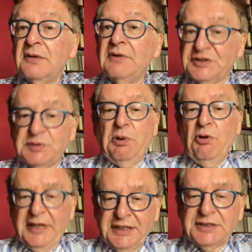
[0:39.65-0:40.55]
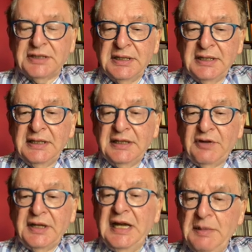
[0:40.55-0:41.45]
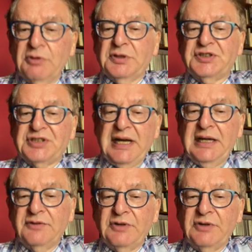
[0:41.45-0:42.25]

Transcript: That's the point. If unable to stand,